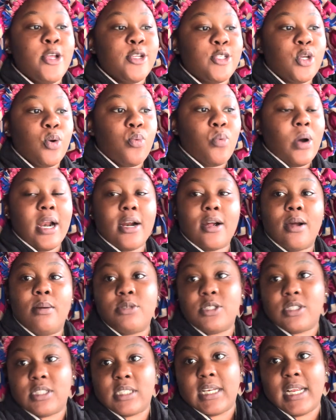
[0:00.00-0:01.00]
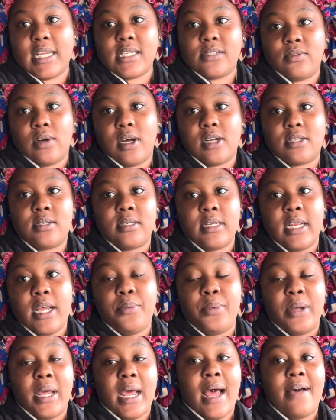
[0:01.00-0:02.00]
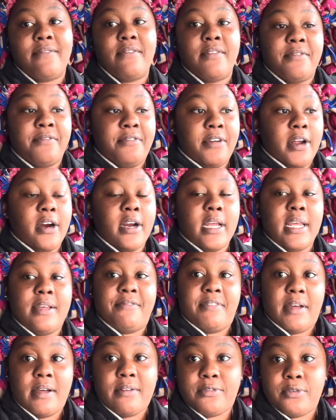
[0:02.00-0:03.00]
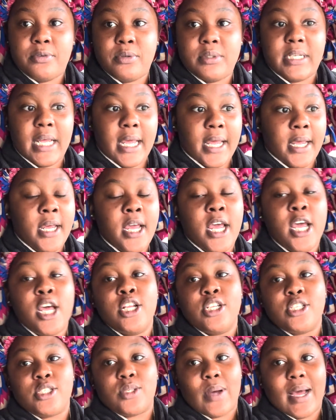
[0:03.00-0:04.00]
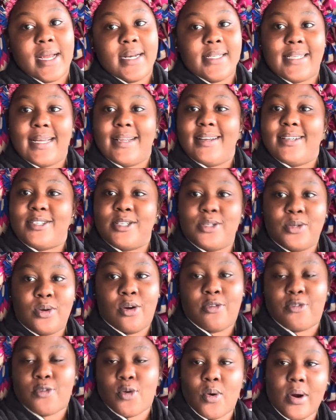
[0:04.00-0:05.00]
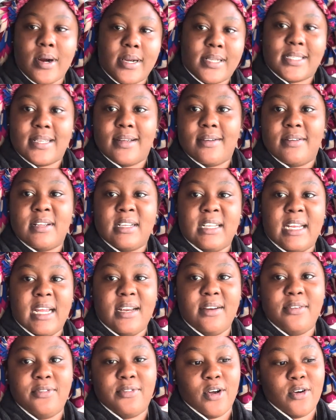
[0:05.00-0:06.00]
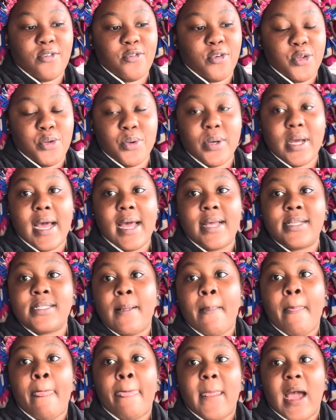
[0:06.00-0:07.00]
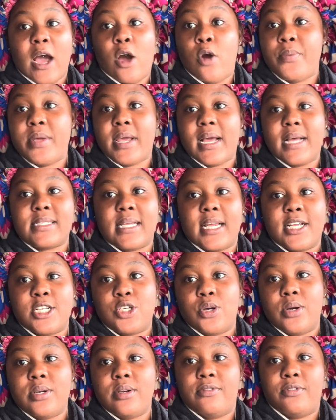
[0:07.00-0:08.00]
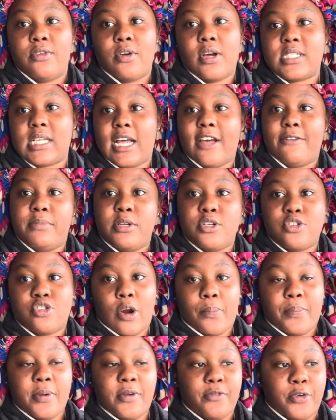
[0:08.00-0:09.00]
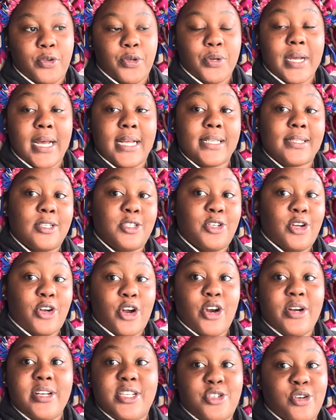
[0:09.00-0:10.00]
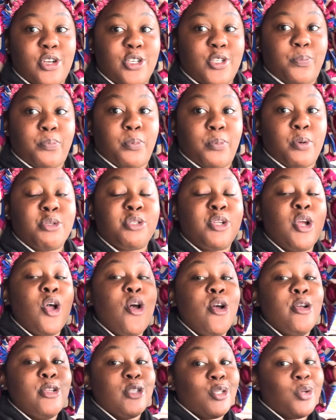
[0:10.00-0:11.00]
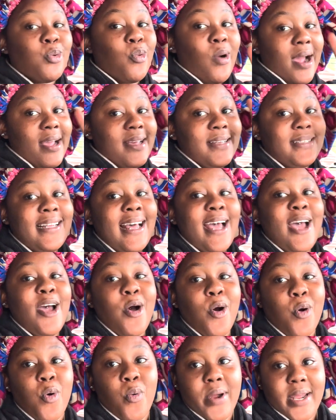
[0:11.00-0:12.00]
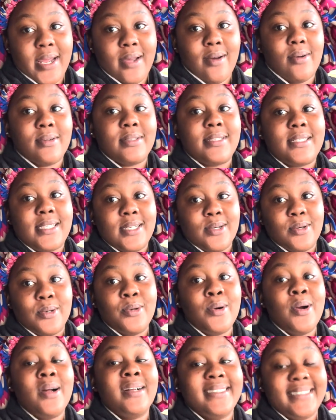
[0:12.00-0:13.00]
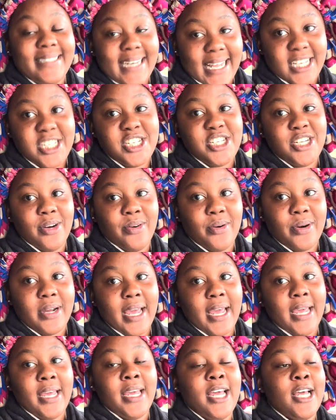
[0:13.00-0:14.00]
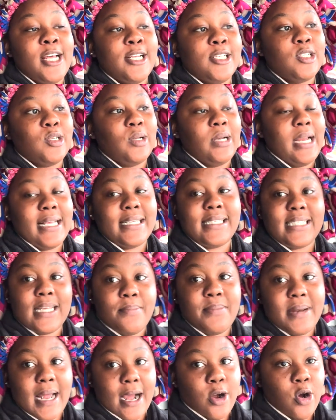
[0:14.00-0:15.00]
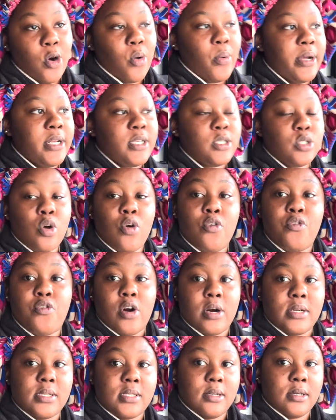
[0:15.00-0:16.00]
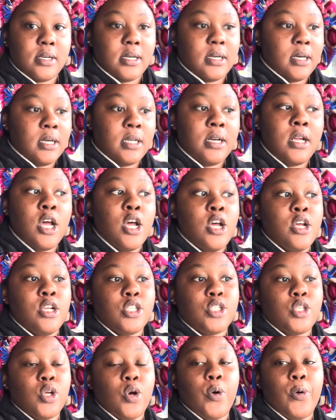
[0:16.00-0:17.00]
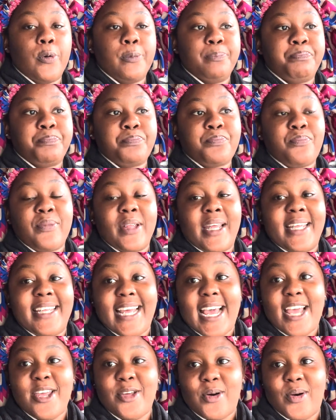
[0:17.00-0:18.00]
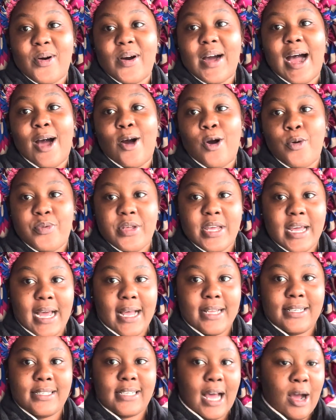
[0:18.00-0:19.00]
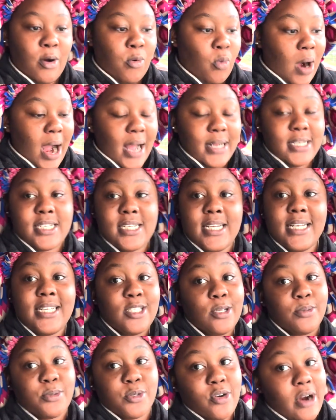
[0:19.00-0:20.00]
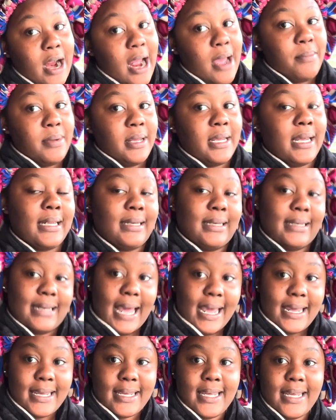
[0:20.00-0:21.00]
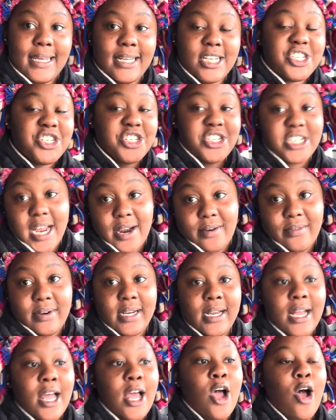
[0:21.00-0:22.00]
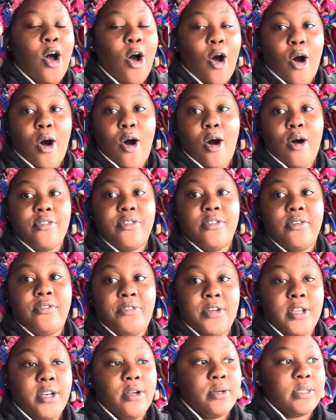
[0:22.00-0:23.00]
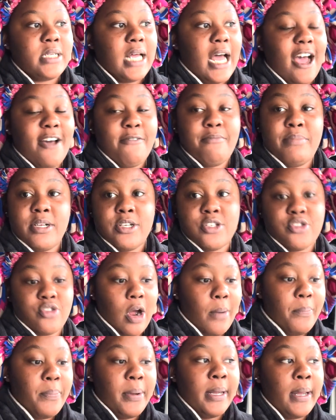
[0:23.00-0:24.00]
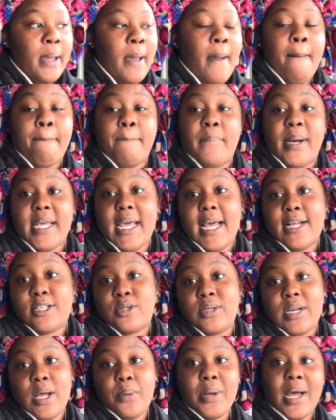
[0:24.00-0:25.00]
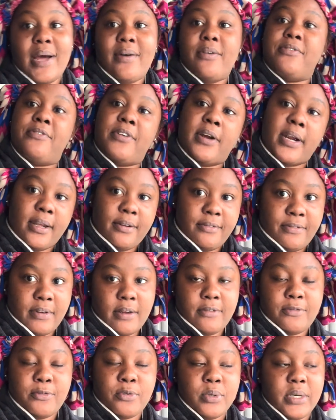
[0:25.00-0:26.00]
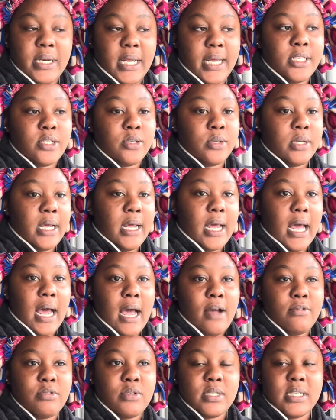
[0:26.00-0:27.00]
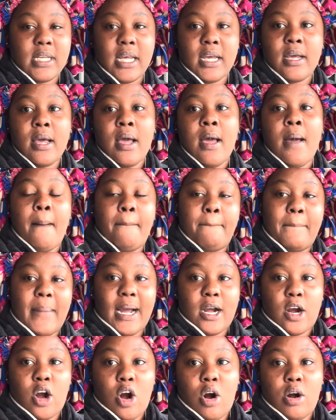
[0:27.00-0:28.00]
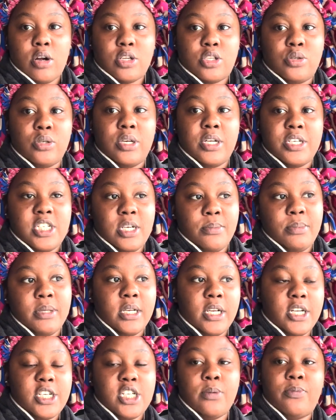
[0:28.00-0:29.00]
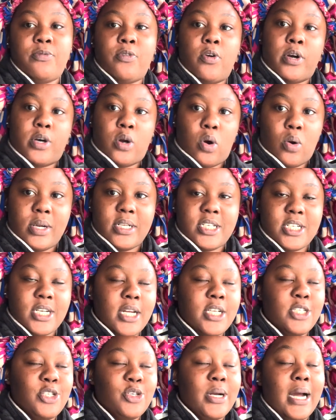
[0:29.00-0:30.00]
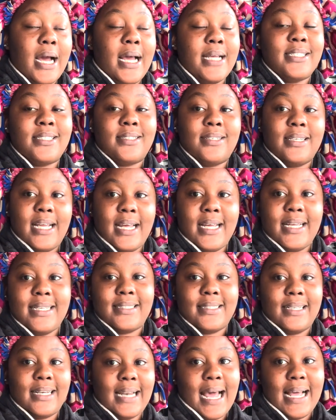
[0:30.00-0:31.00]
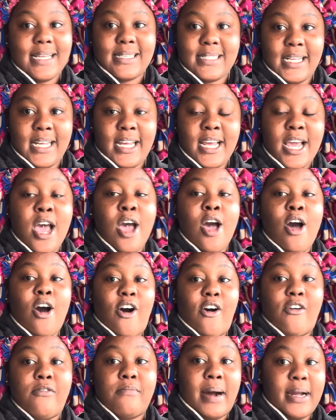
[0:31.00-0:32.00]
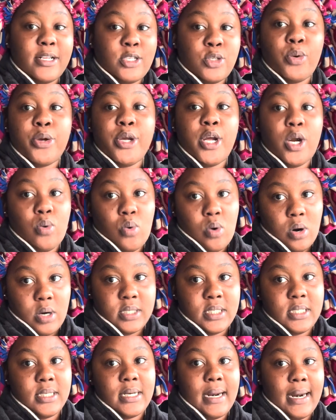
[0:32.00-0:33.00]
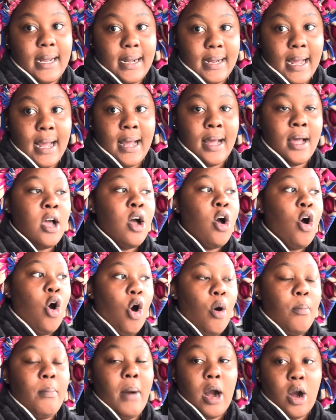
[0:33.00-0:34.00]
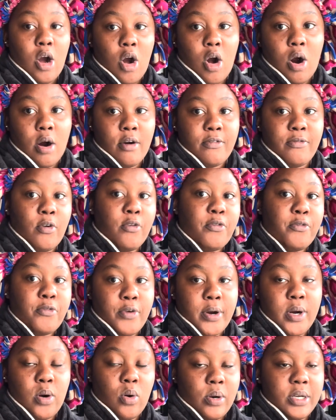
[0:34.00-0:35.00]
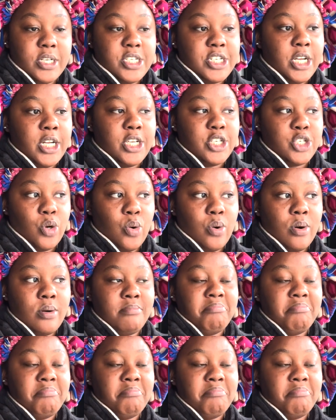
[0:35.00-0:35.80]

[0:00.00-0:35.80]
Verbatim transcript: welcome to today's vlog. Today we have a very eventful day, so I decided to do, of course, a daily vlog for you guys. I hope you guys are enjoying the vlogs I have been dropping for you guys, because your girl is trying to post twice a week until next year. Okay, so let's keep that going. So far so good. So yeah, y'all, I hope you guys are watching, subscribing, liking, sharing all the videos I have been dropping. But yeah, today we have a very eventful day. Today I have to take my car to the Jeep dealership for an oil change. You guys, today is the last day of my 2-year warranty that I got on my car for free oil change, y'all.